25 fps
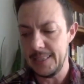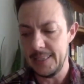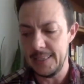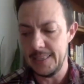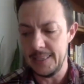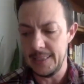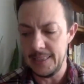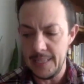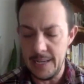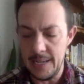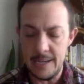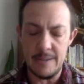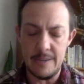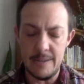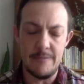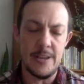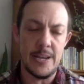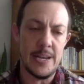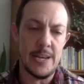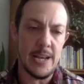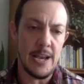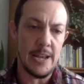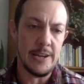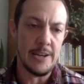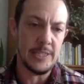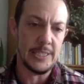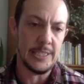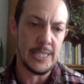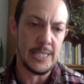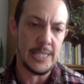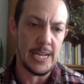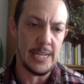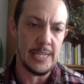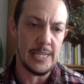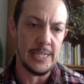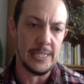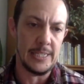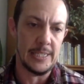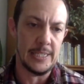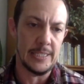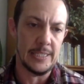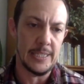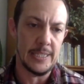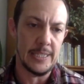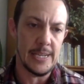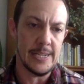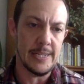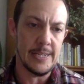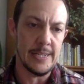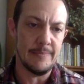love and understanding
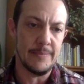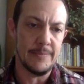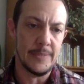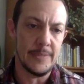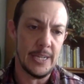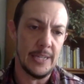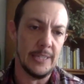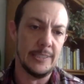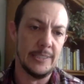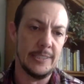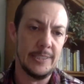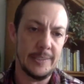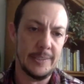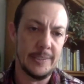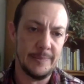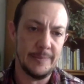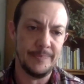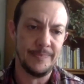touch.